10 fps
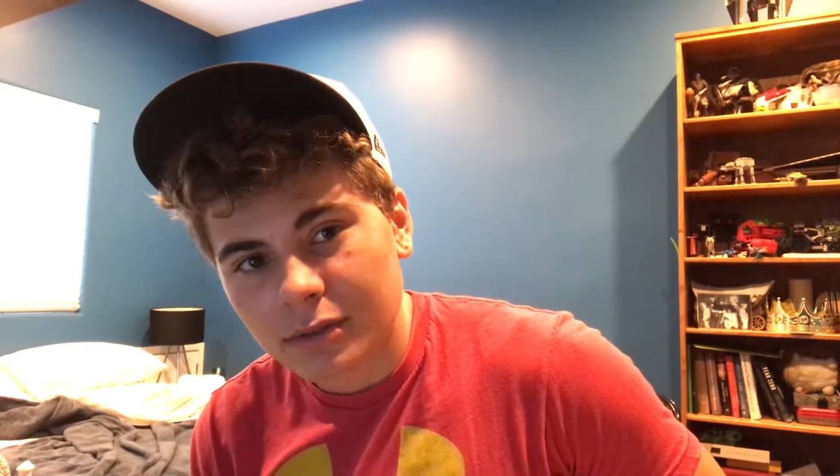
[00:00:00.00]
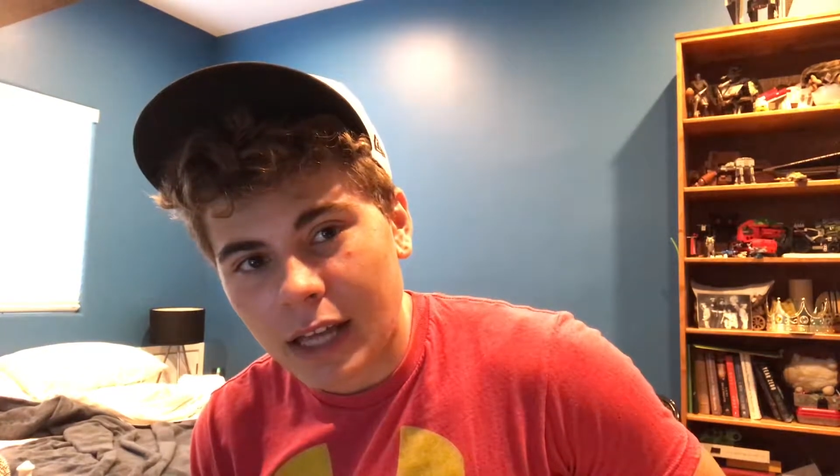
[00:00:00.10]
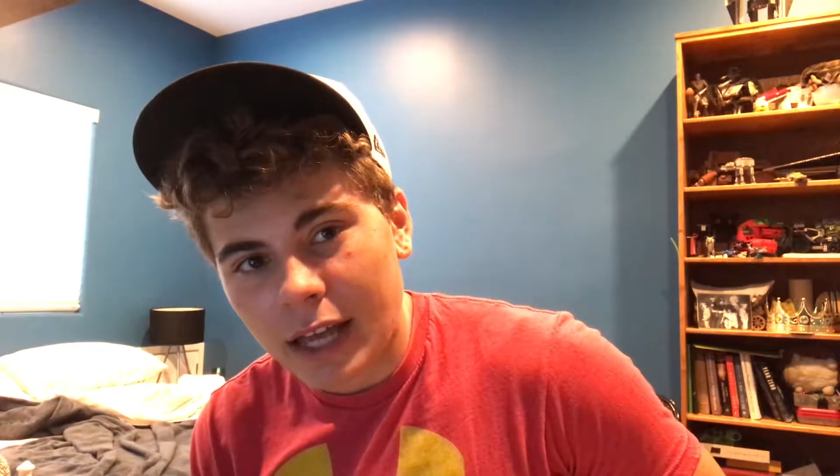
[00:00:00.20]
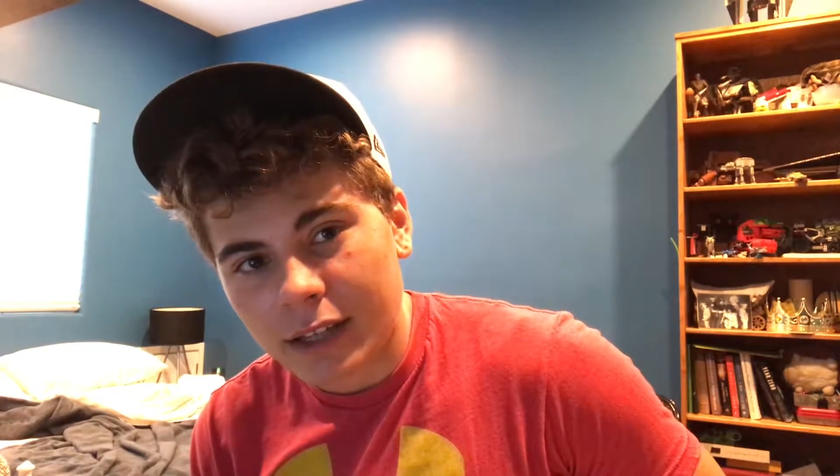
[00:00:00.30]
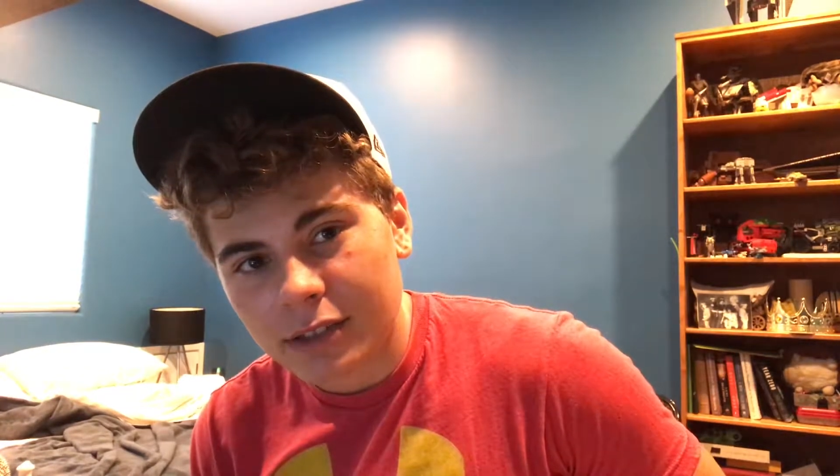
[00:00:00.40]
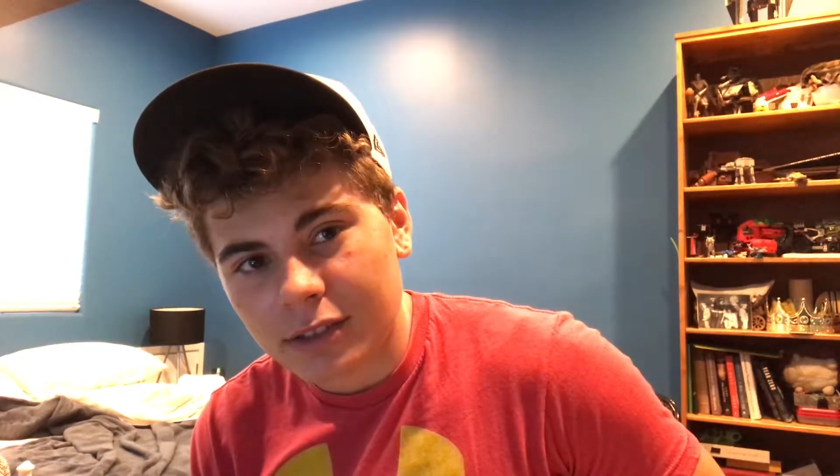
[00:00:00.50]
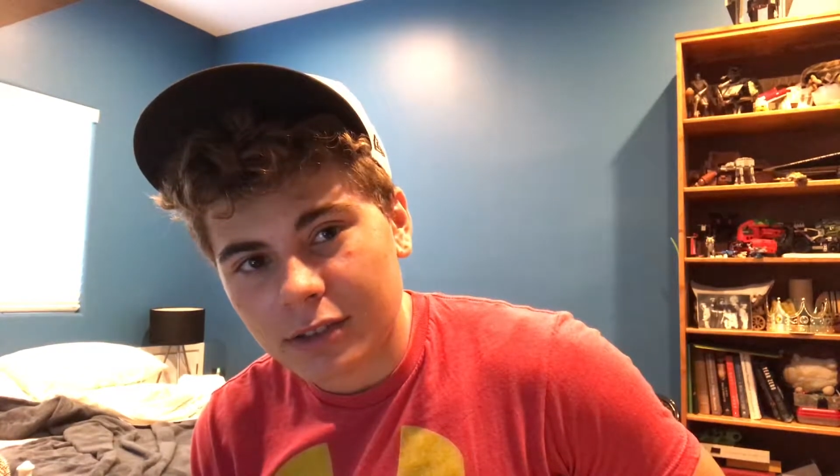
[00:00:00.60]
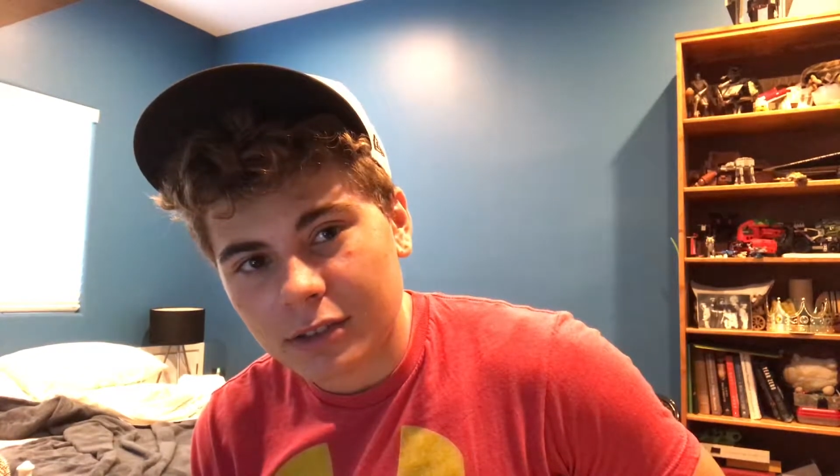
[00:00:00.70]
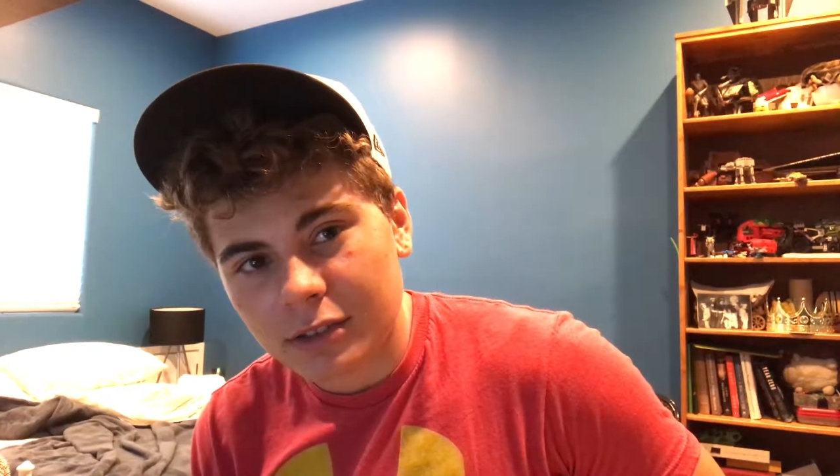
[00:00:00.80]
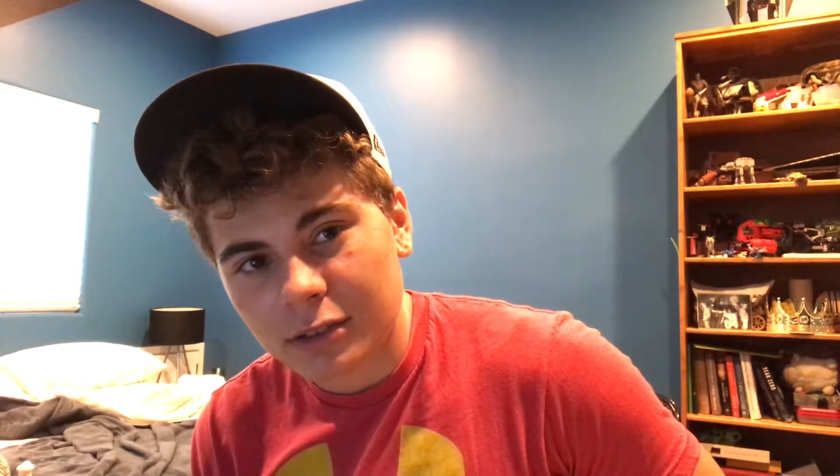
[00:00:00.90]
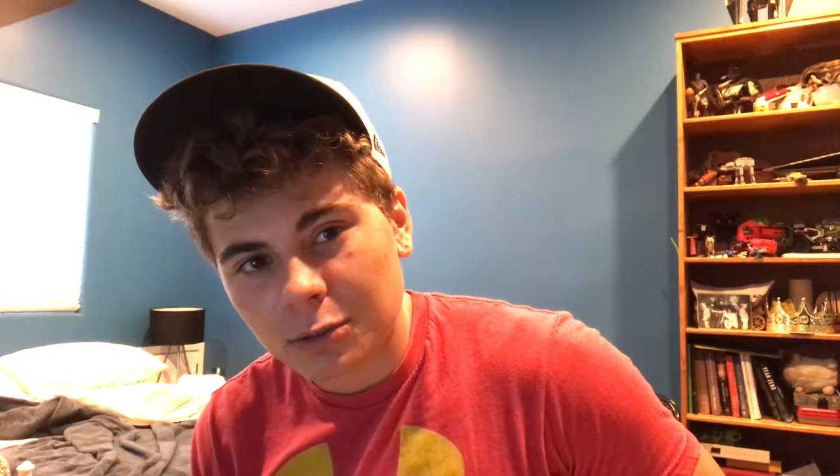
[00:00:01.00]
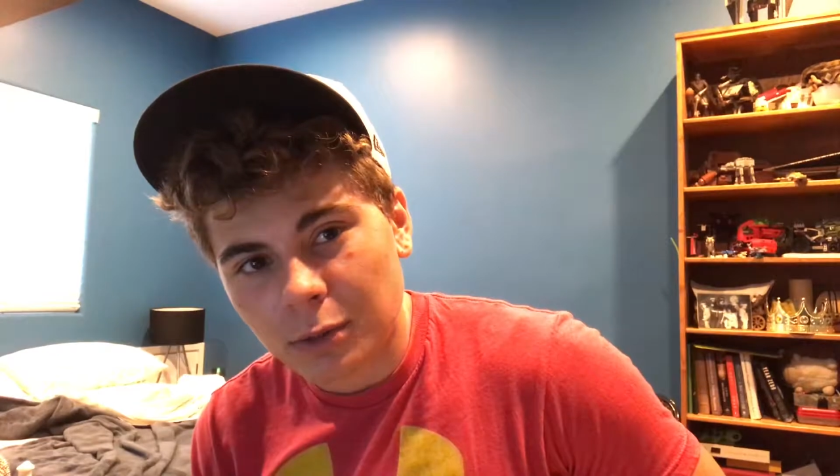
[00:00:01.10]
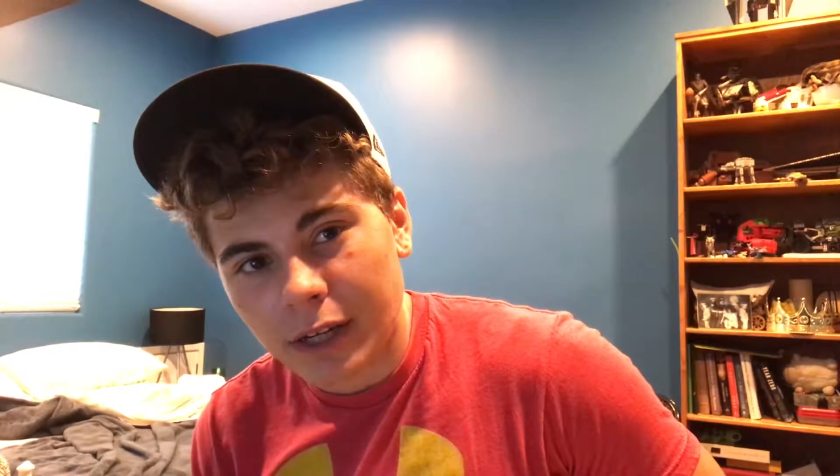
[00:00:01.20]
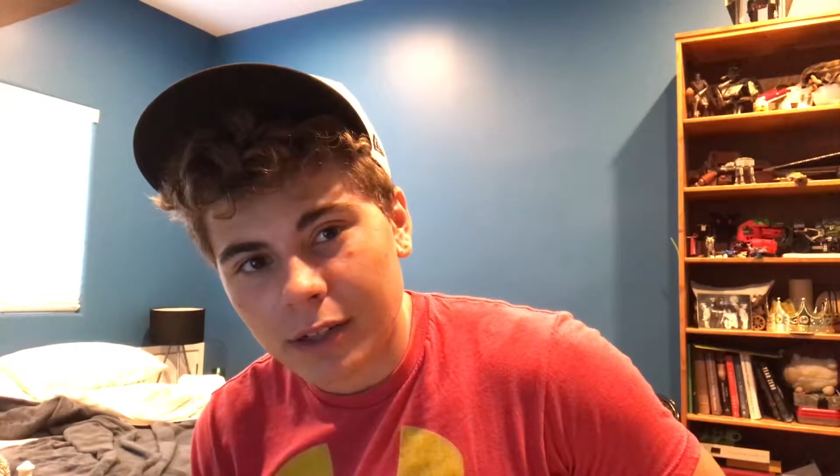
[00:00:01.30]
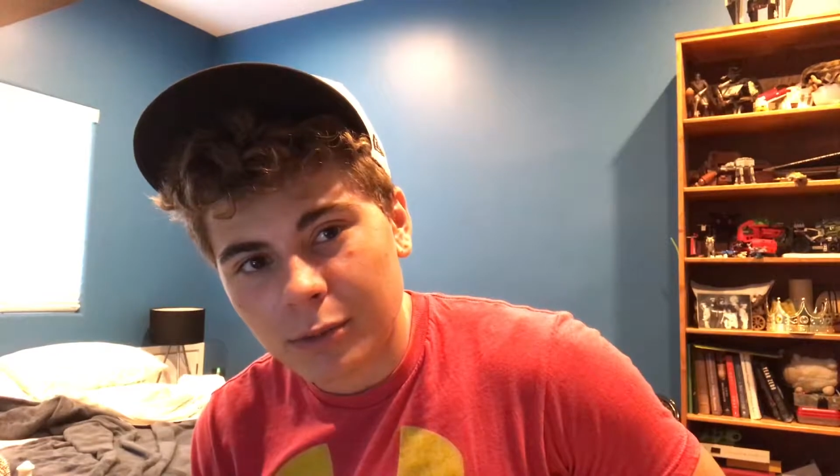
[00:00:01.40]
ass
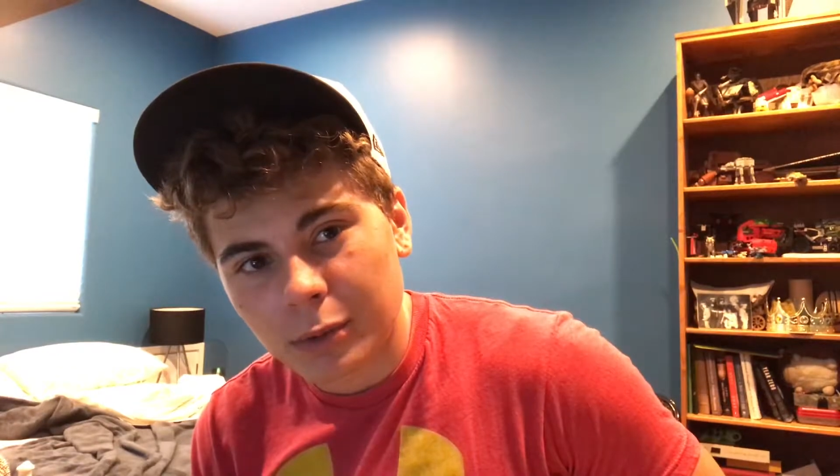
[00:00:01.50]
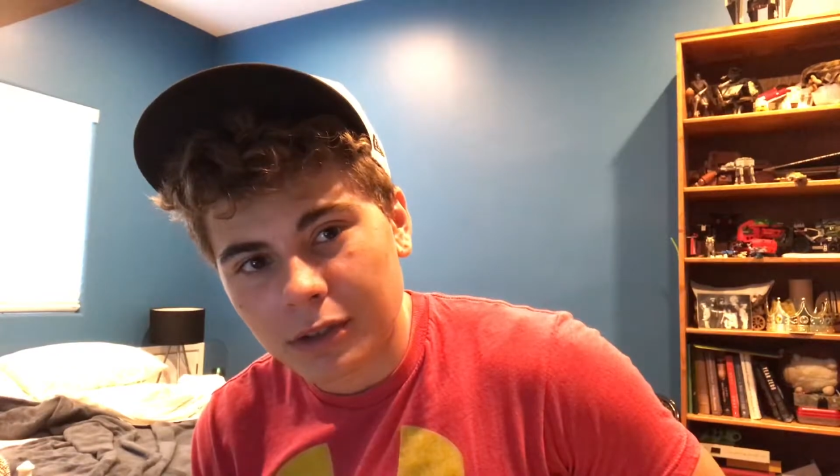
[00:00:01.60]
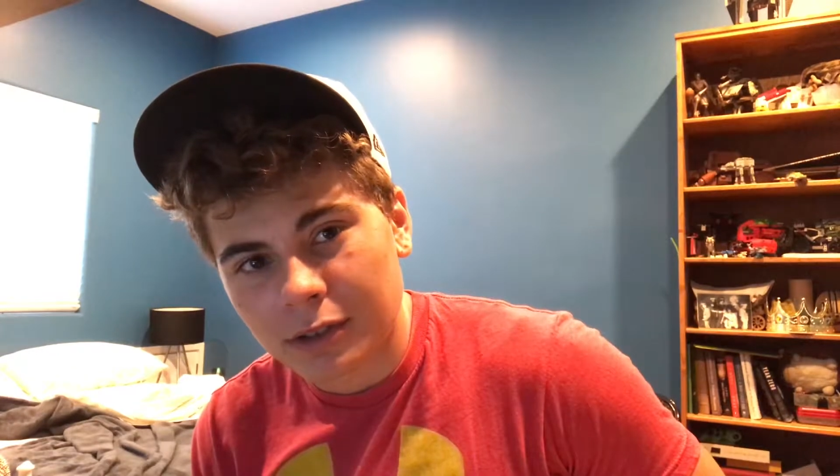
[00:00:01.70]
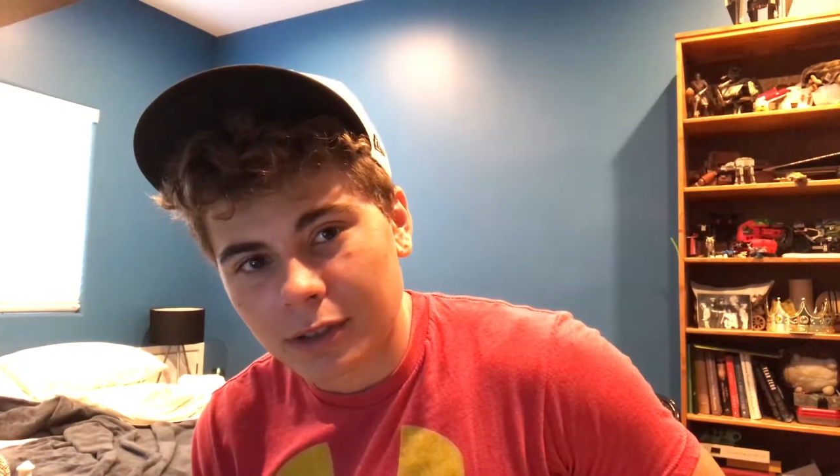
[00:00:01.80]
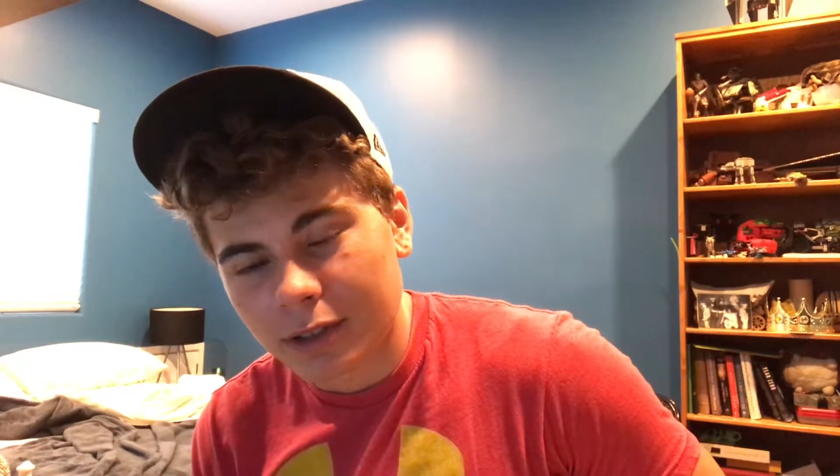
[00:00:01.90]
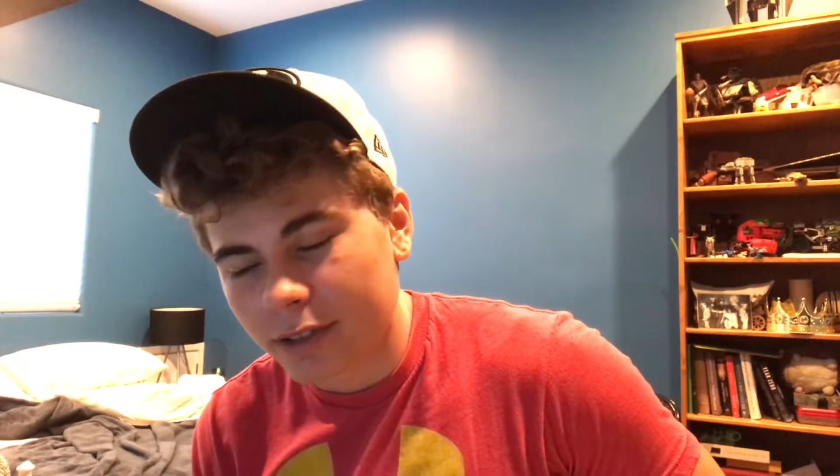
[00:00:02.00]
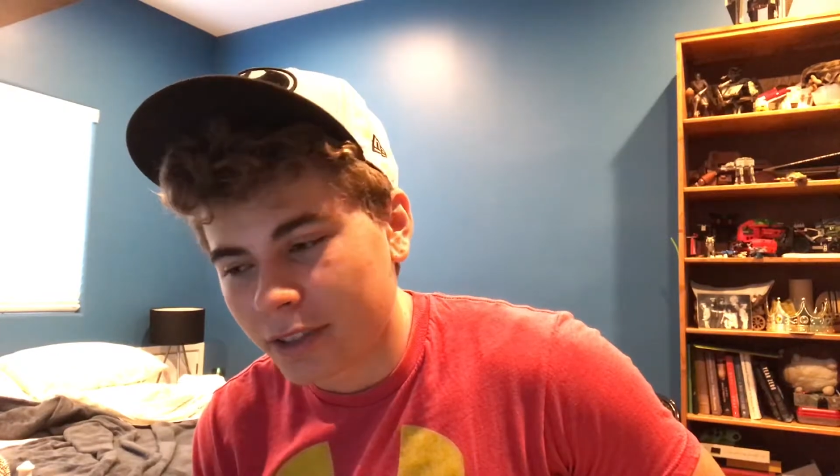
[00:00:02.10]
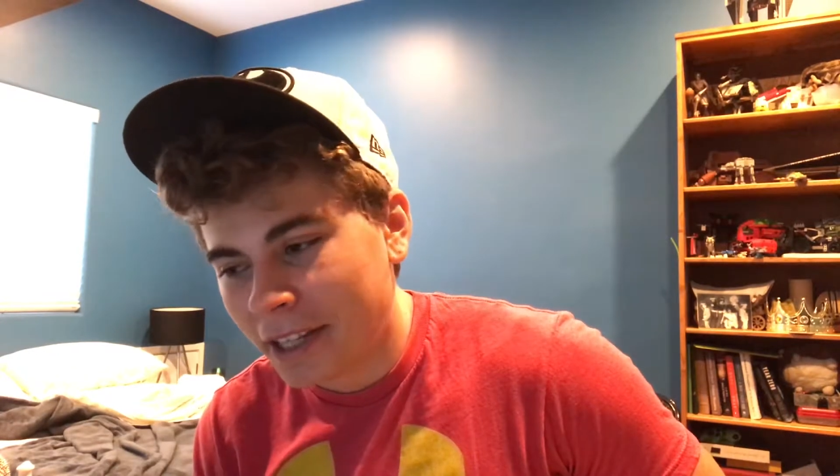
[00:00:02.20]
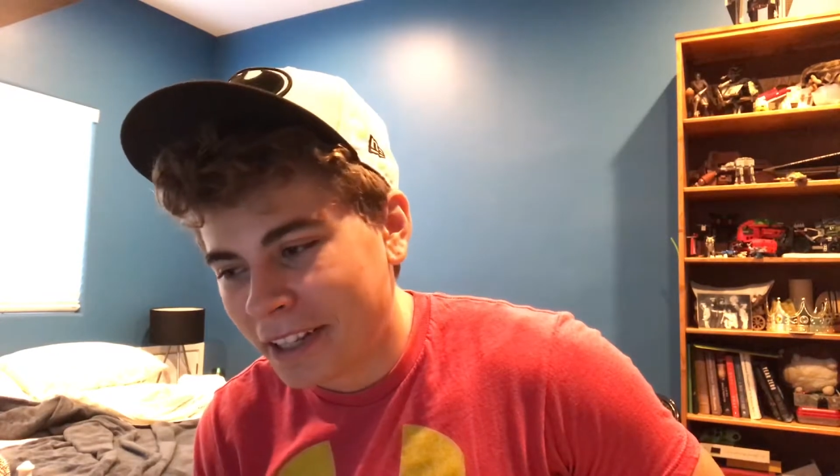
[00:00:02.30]
grinded with dirt.